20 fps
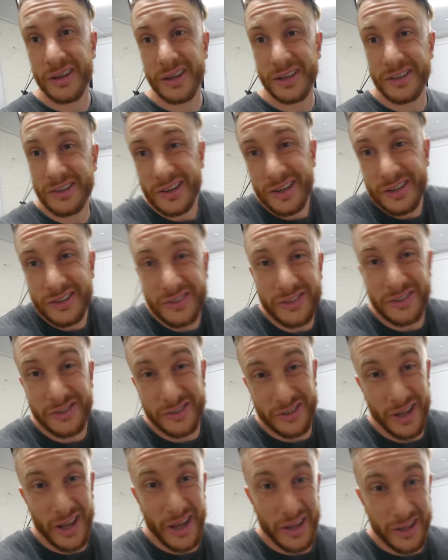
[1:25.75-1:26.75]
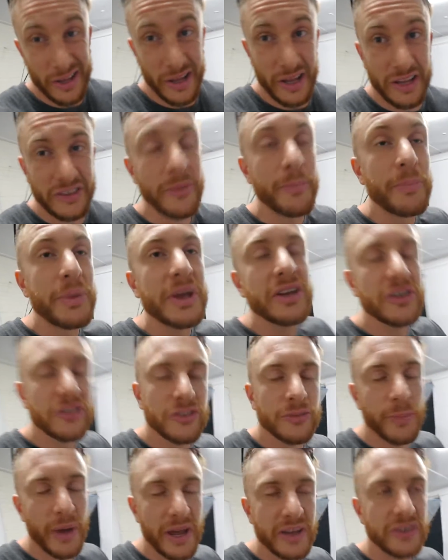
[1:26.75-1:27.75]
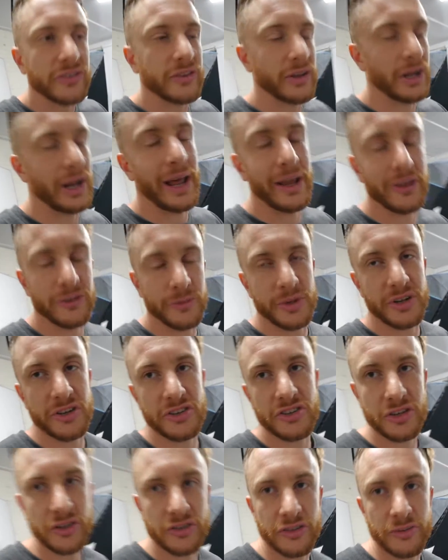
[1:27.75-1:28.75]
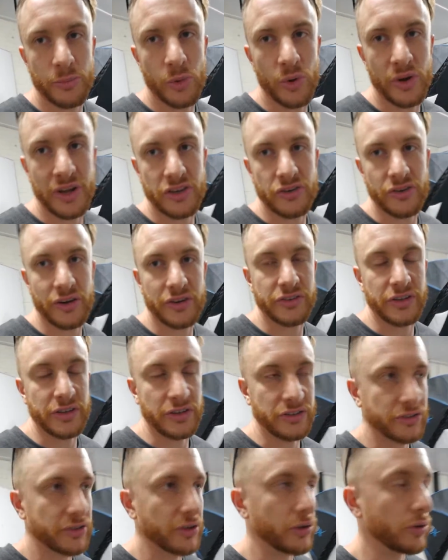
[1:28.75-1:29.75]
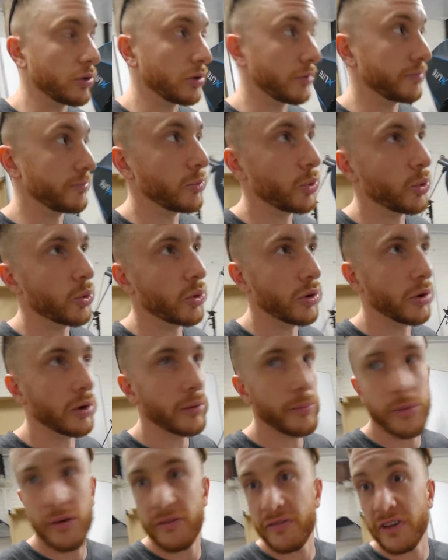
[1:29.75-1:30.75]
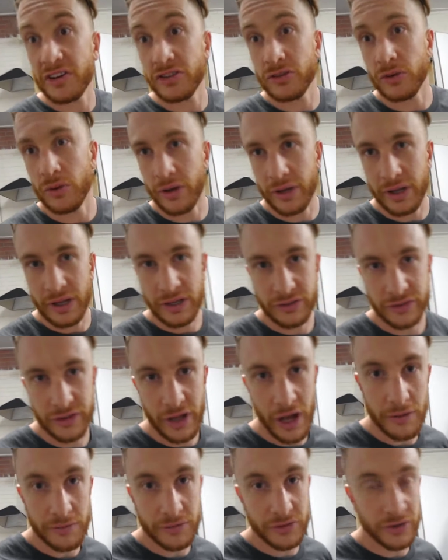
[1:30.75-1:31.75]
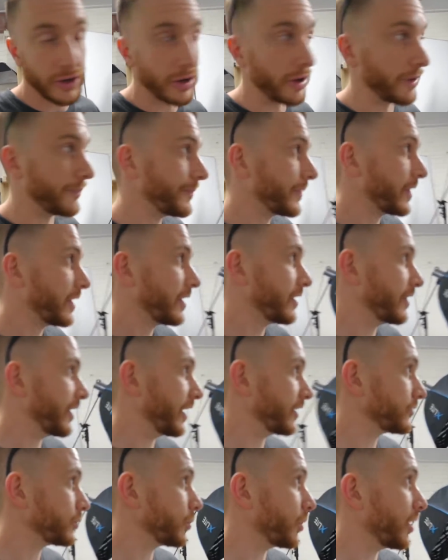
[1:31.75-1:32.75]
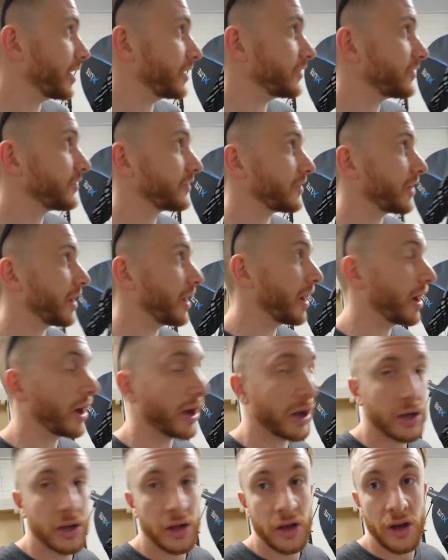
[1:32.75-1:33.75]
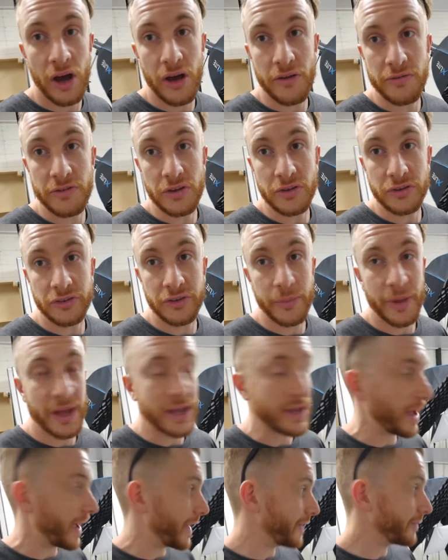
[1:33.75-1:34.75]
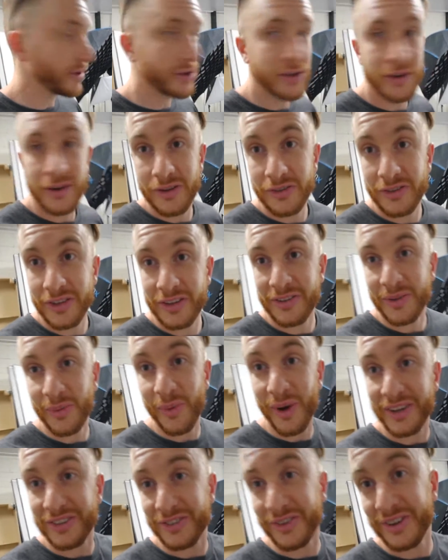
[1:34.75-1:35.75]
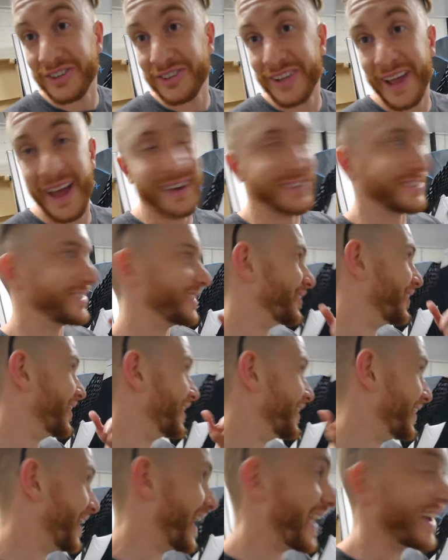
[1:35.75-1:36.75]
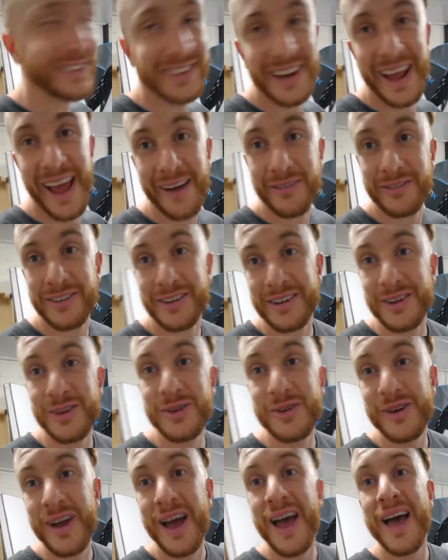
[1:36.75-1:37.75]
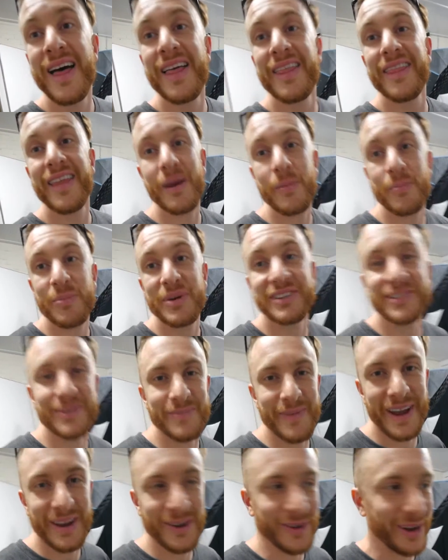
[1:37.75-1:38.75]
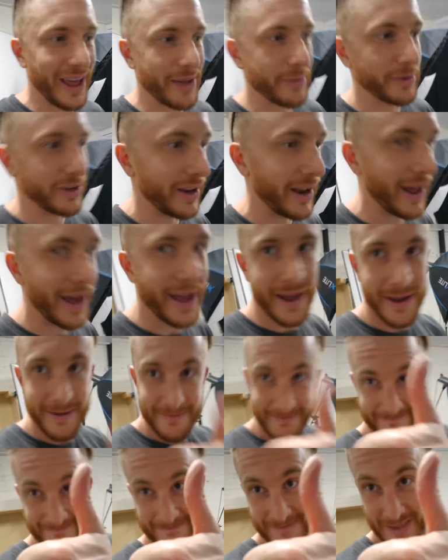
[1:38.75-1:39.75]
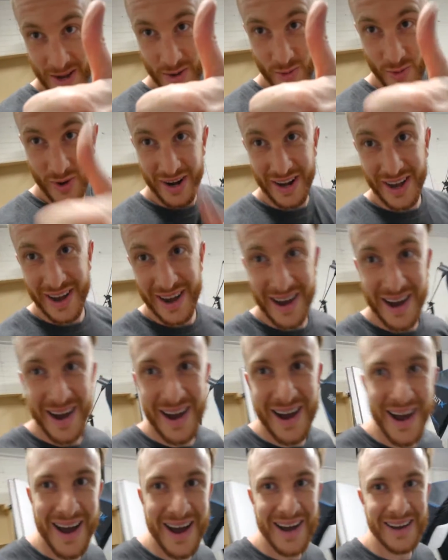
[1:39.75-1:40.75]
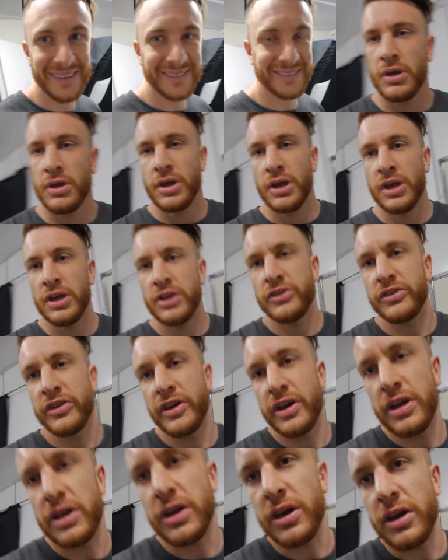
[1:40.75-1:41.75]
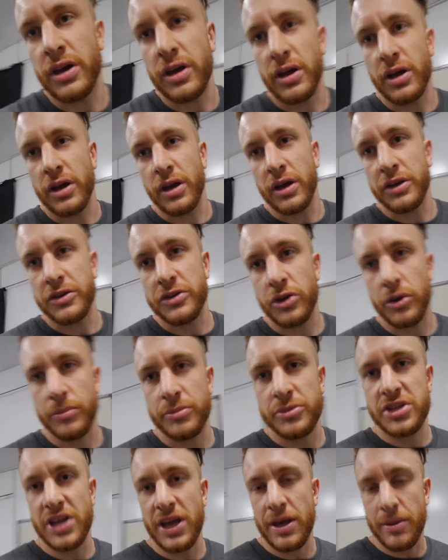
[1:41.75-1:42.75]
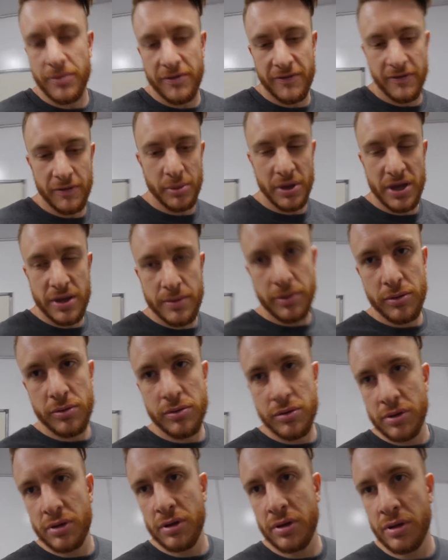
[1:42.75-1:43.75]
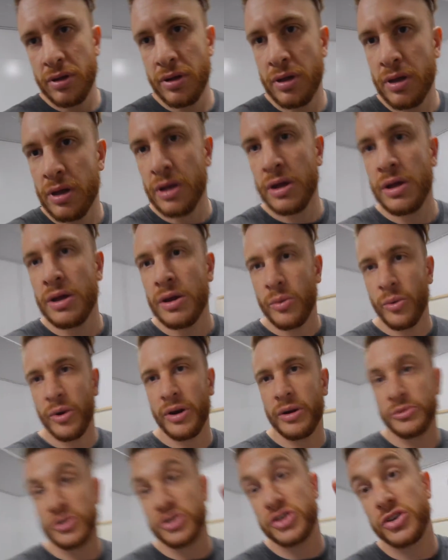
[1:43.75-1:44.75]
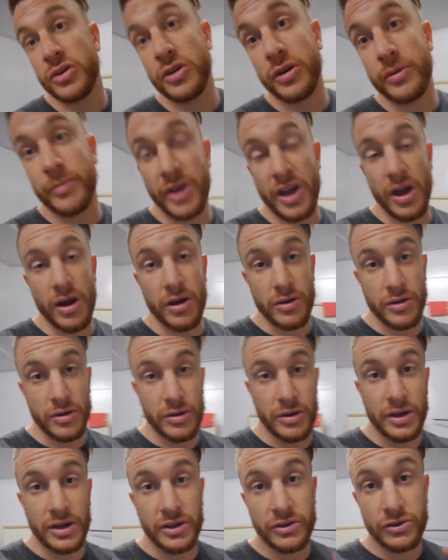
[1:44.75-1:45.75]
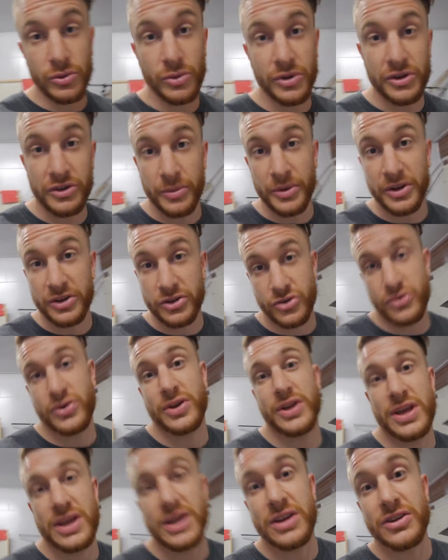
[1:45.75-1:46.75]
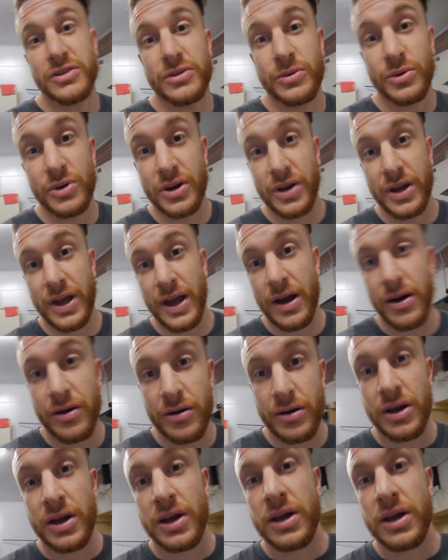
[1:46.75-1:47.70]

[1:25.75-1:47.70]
it's a bigger space that allows me to shoot some more interesting or more professional looking stuff, so that's why it's of use to me. And the good news is the white screen's down, so I don't actually have to do that piece of manual labor today. Winner! Here's a top tip for people. When I'm shooting on my own, it's always a bit tricky to work out,